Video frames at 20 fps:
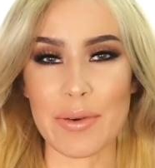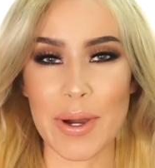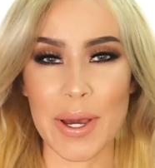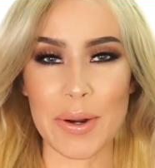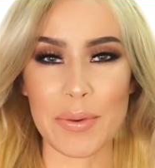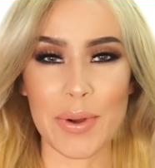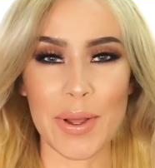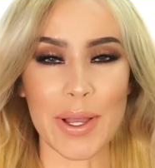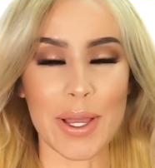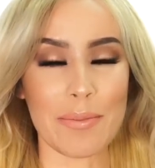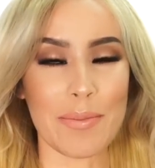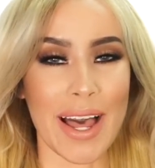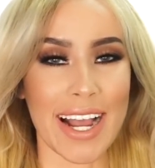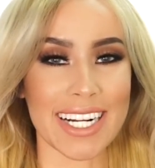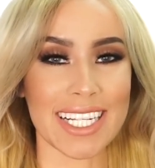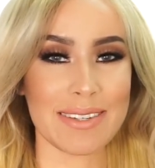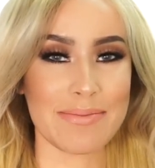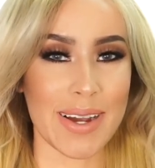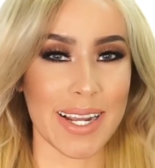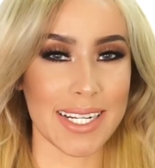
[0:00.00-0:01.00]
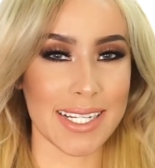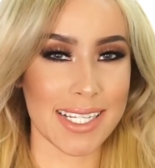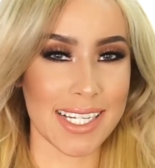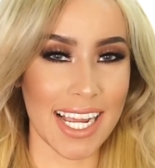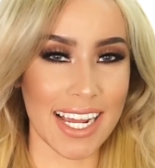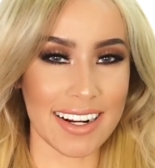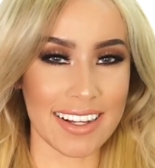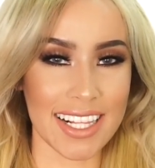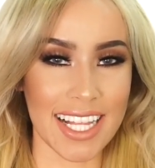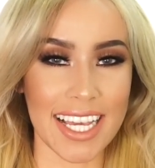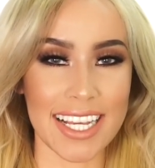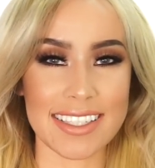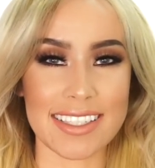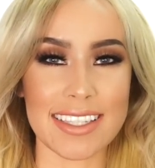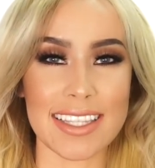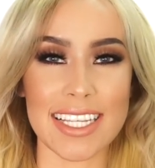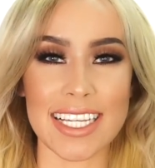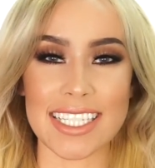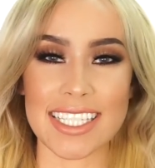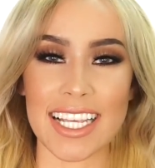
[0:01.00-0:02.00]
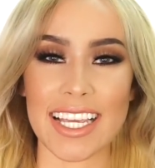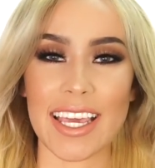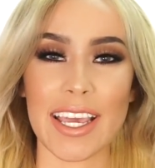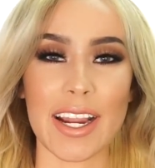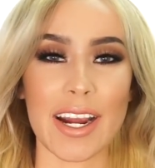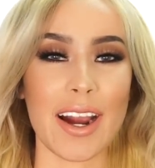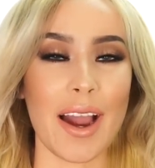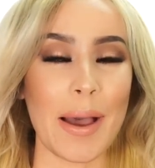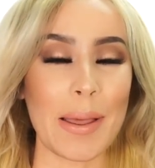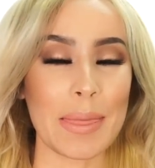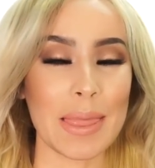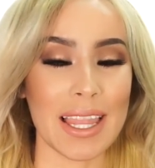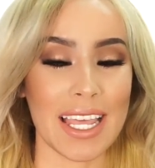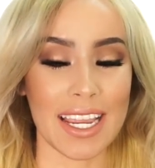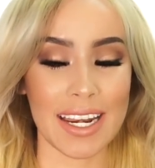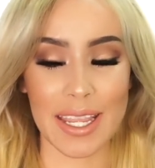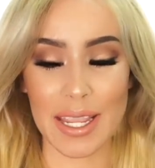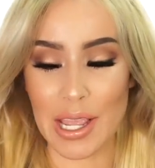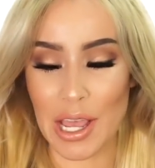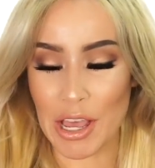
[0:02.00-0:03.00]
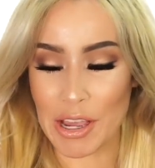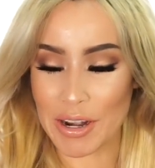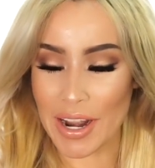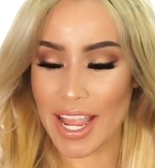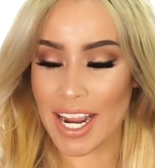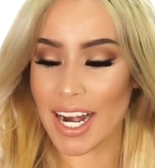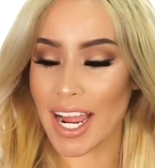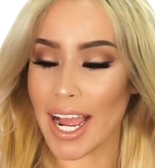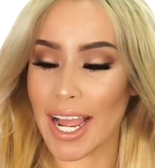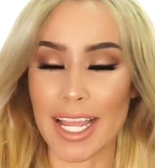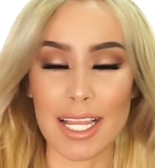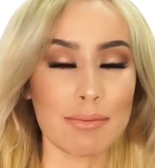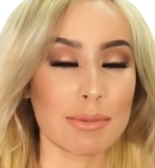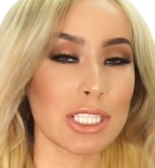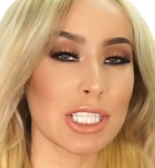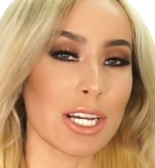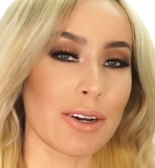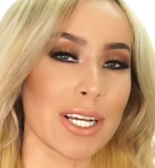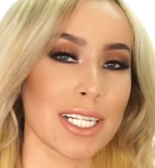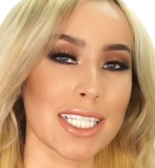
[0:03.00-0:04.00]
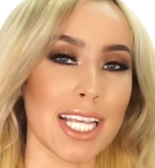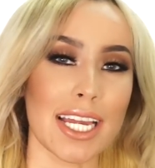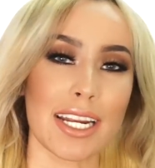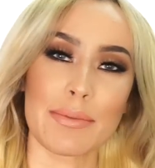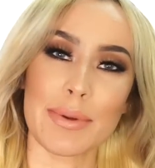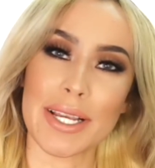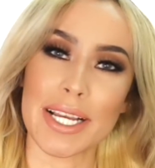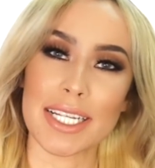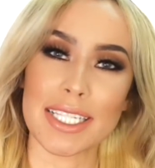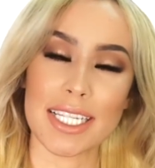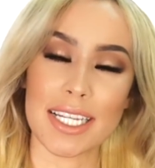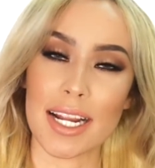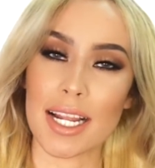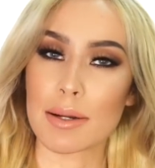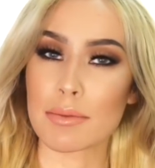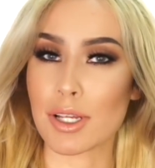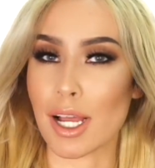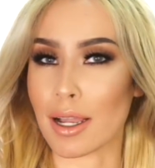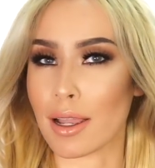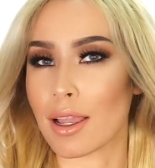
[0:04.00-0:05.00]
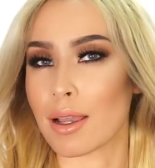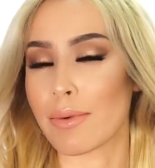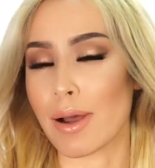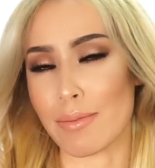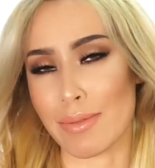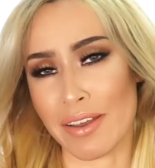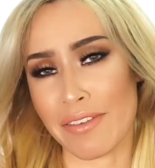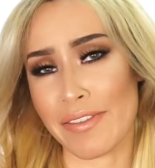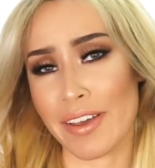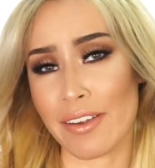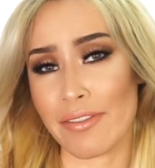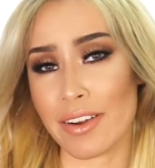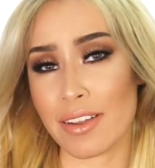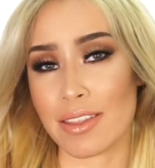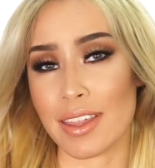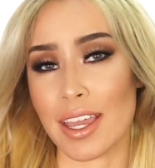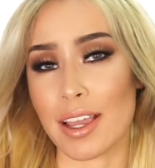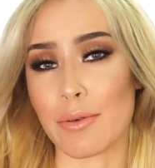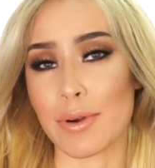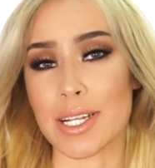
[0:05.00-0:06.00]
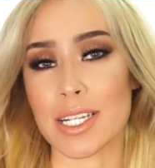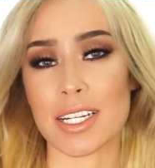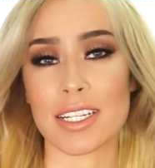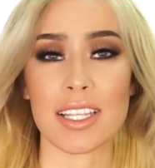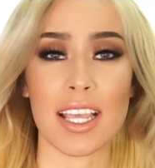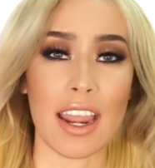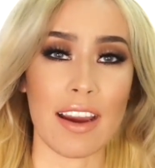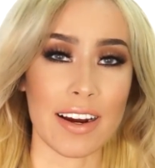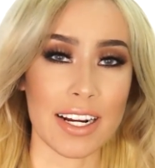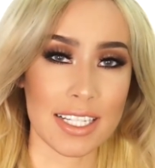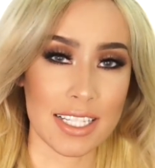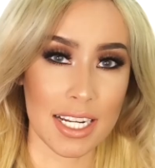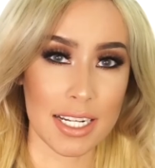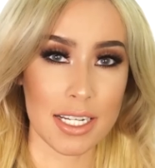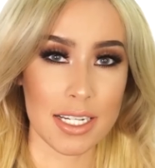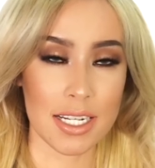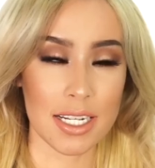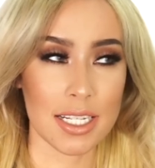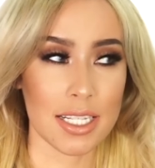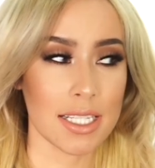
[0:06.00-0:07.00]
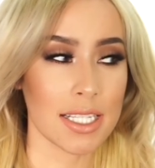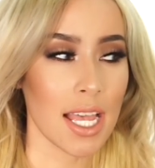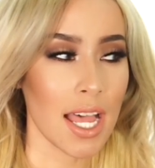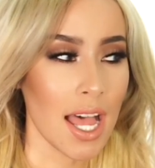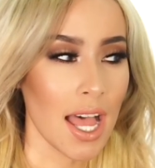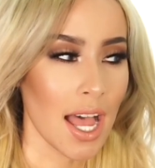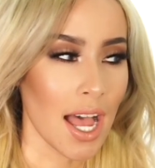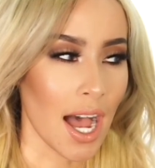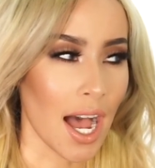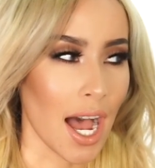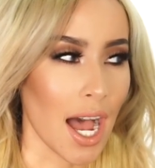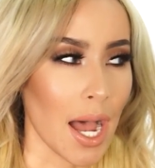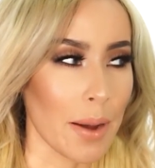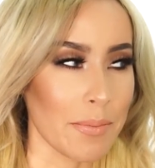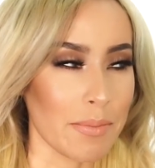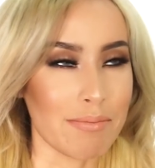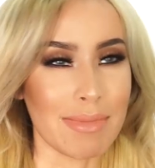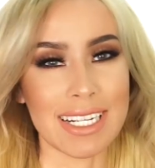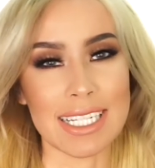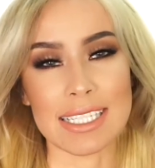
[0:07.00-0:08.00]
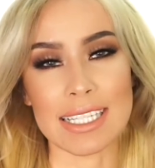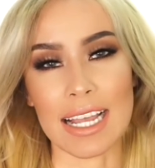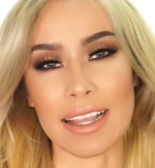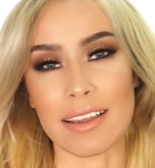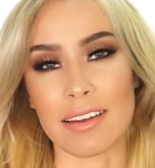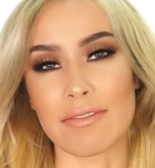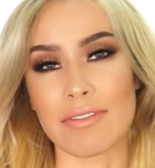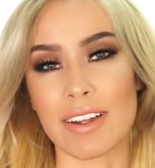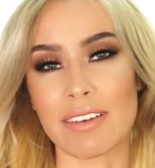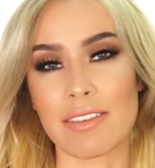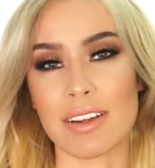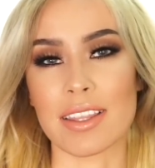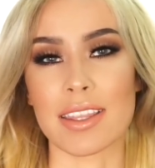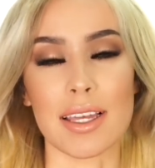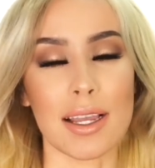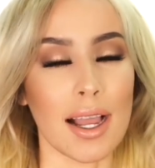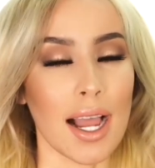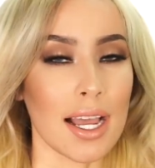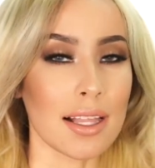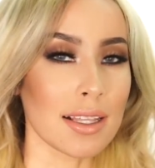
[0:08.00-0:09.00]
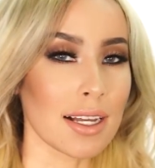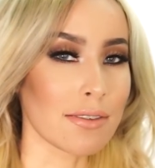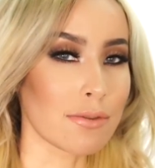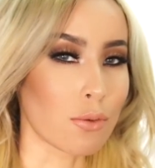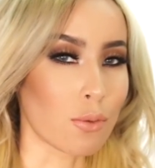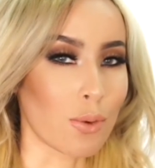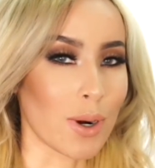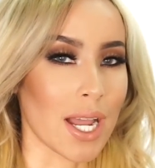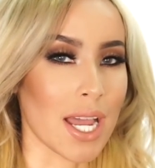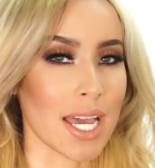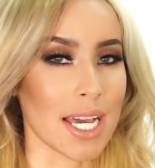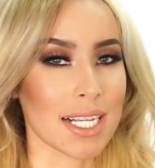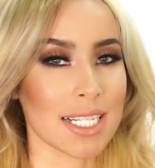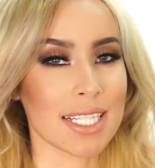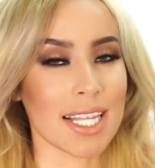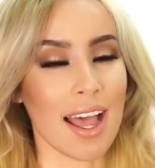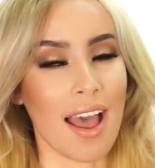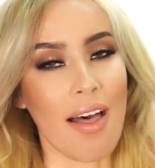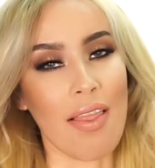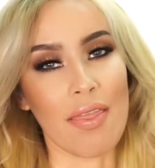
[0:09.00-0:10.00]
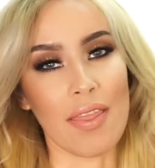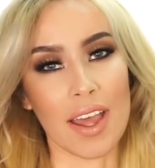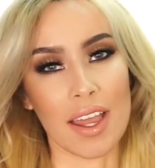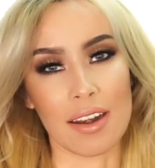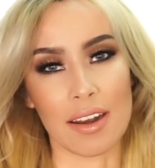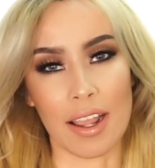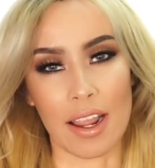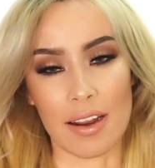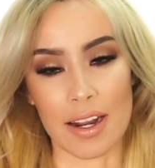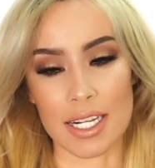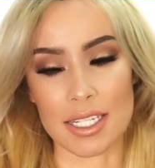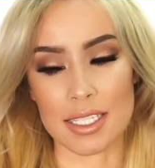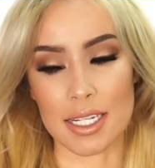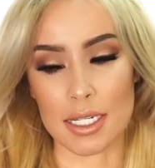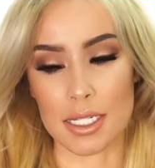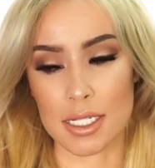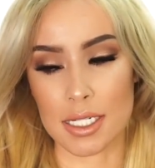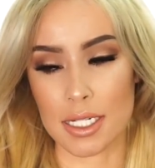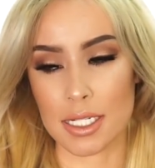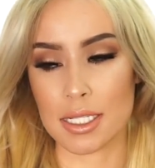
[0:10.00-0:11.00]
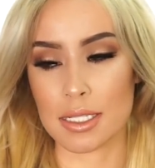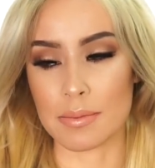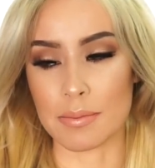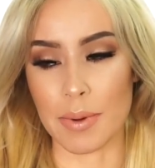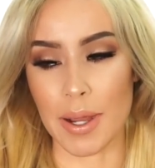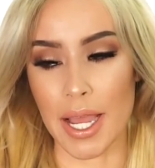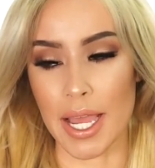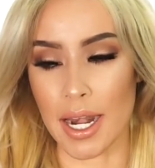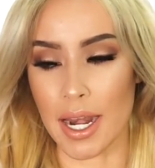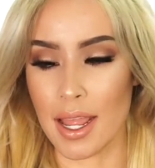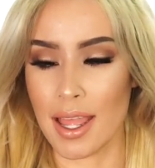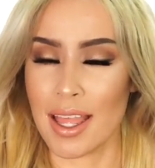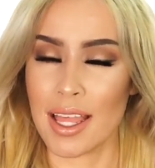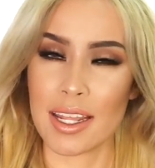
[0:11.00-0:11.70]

everyone, welcome back to my channel. It's Lisa here on Lady Code and I am so excited because today I'm talking about my favorite thing which is hair extensions um, my second favorite thing. I love wigs and then hair extensions, but